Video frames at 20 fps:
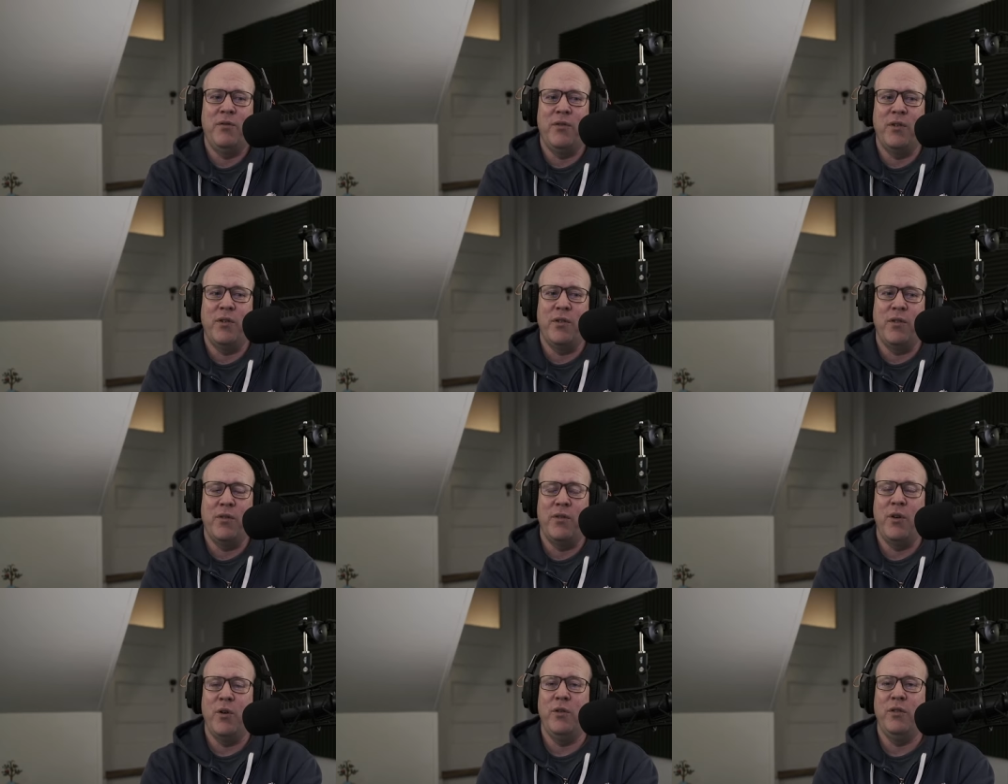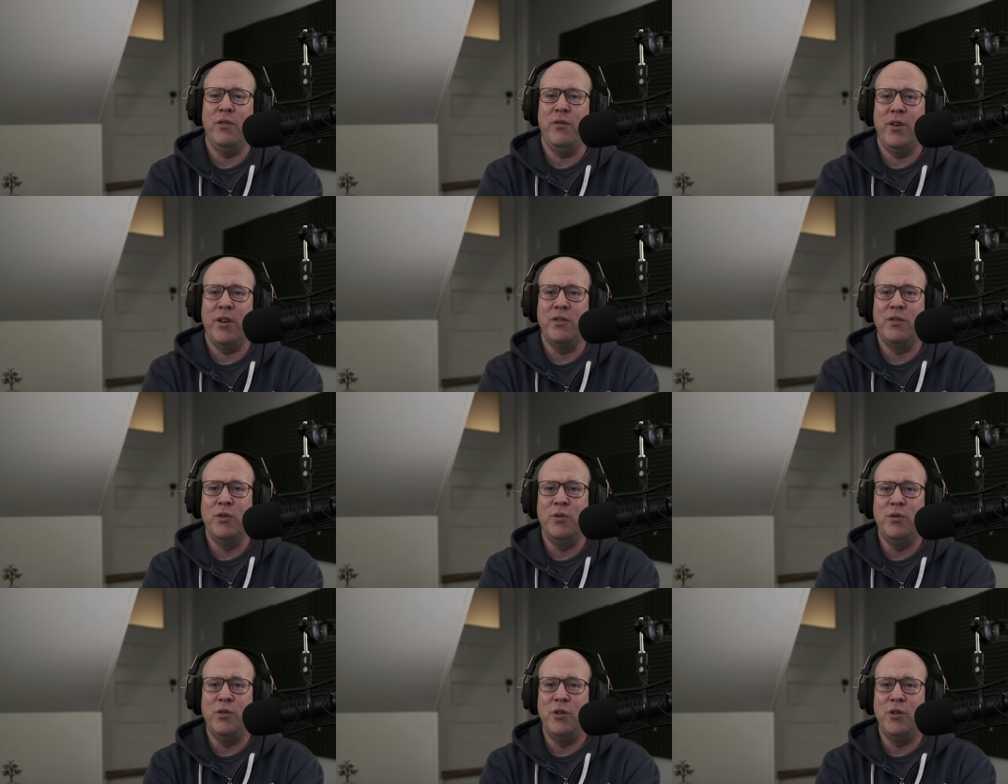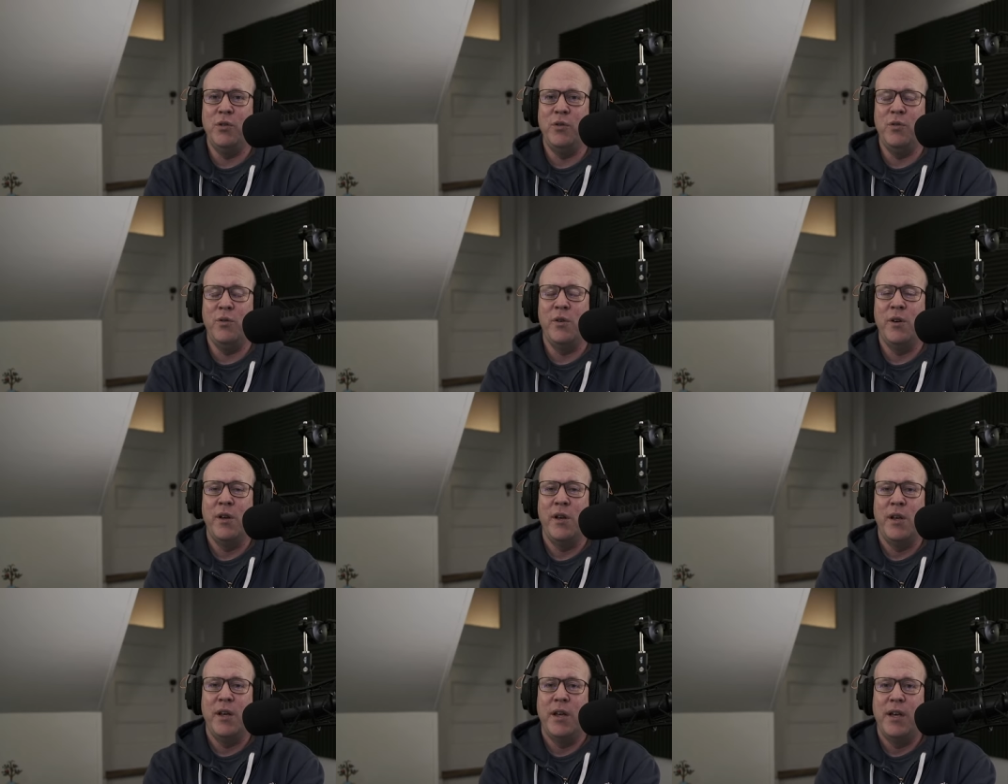But for those of us who
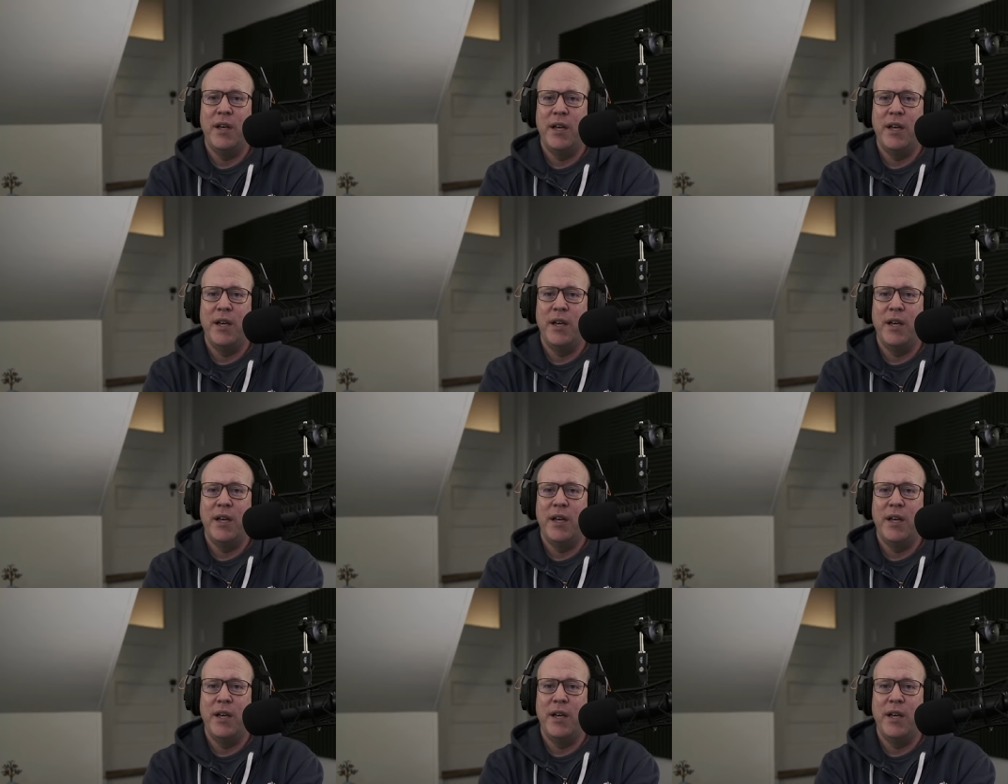do